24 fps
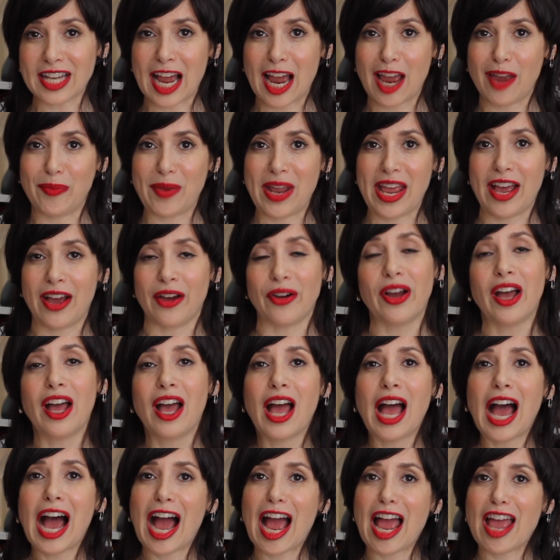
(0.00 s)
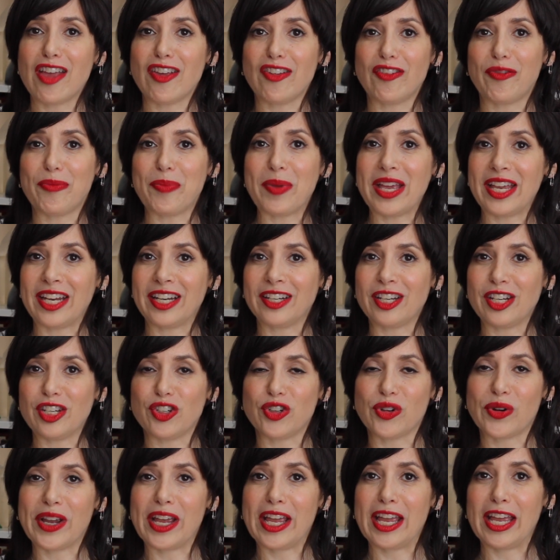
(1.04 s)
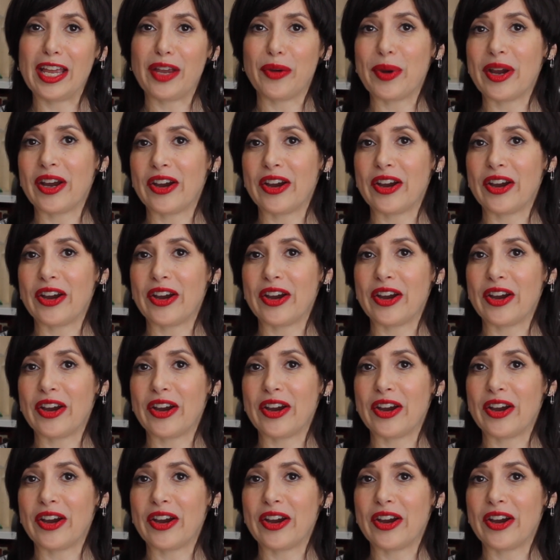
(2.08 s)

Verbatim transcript: time now, I've been enjoying